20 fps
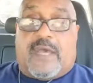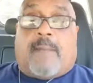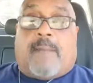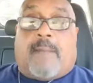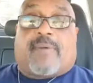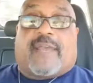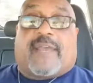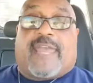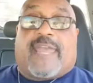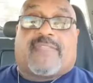
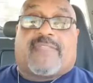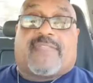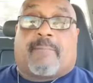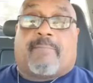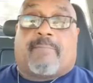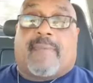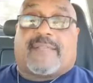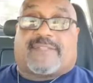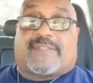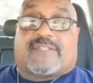But in the
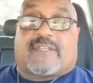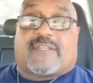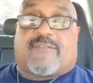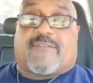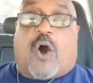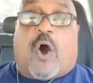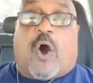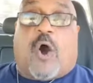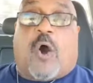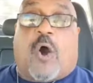midst of
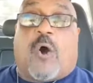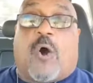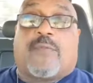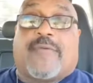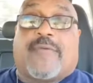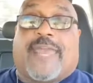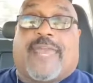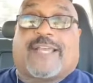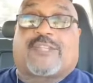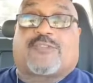all
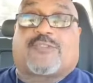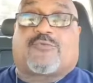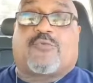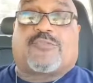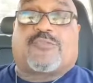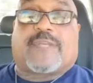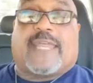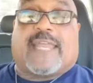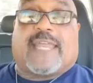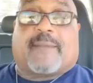the
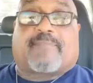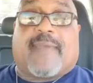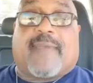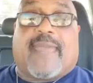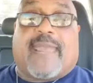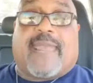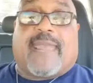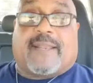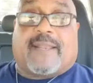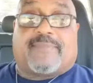excruciating
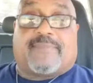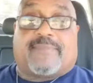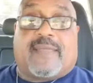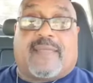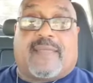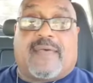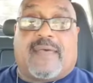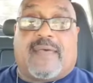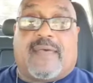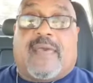pain,
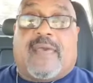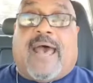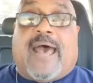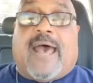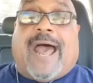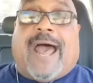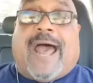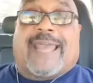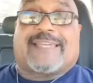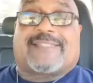
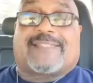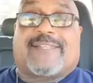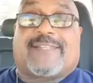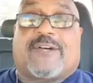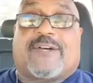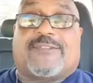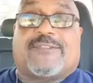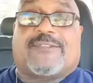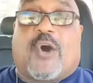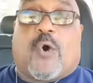I still
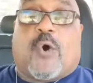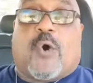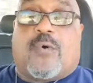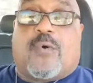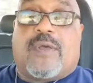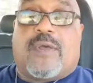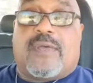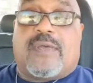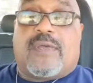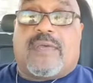know
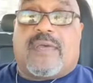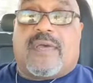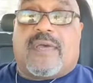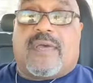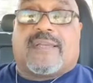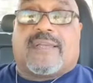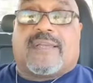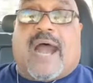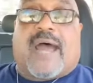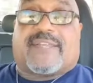
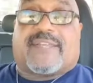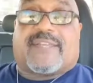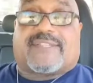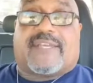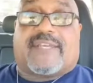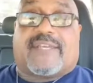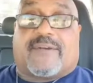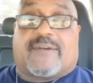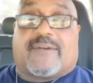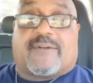God is
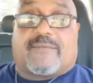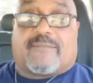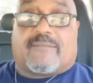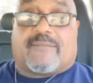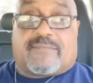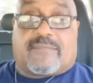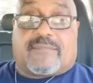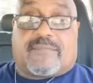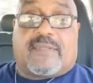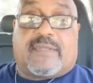here.
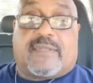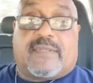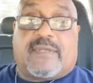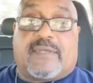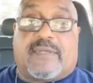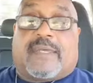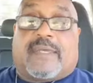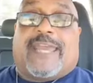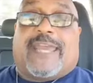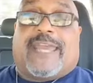
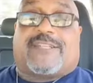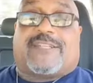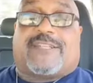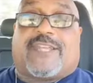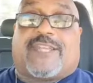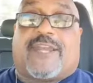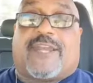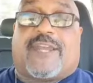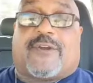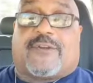In
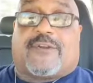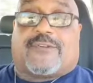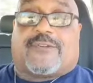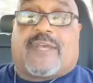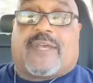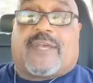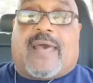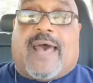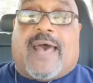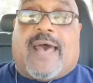tears,
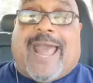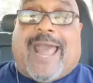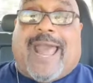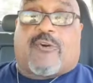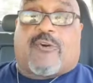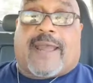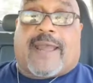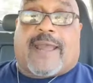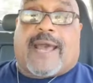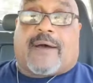I
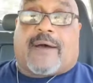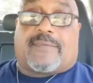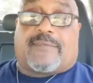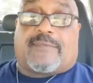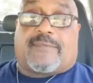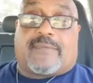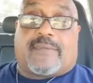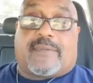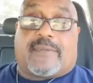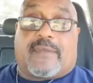cry out
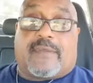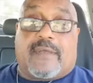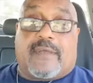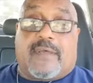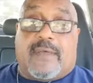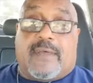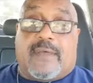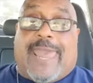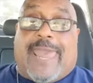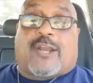
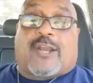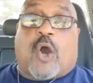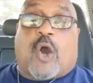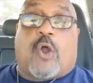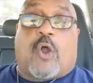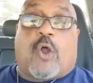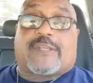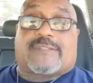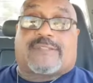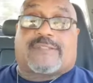and
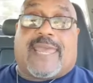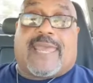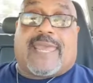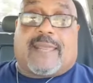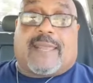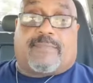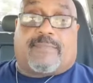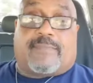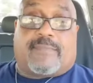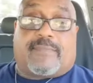call his
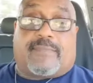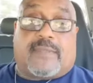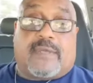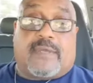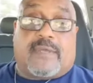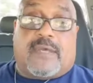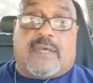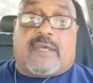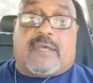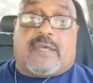name
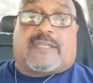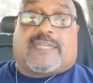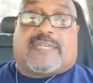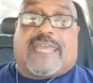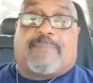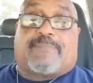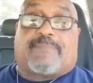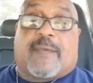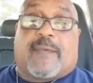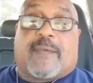to
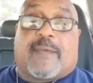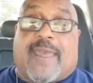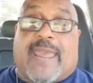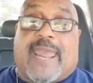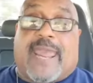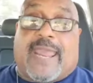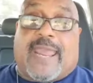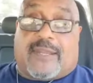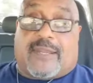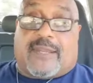keep the
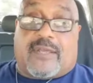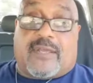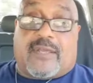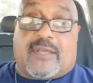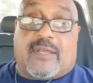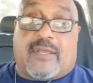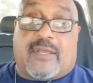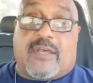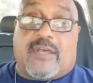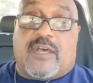pain
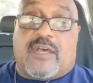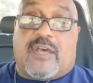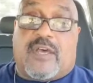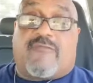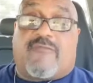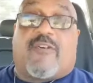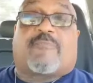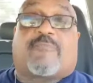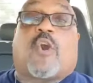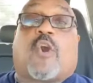
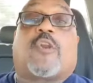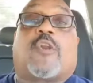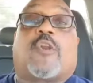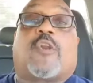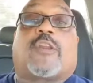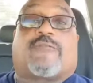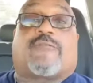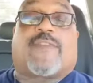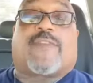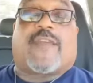from
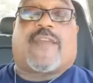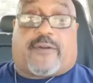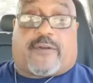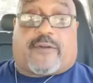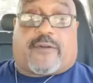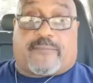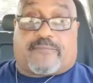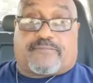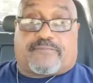turning to fear.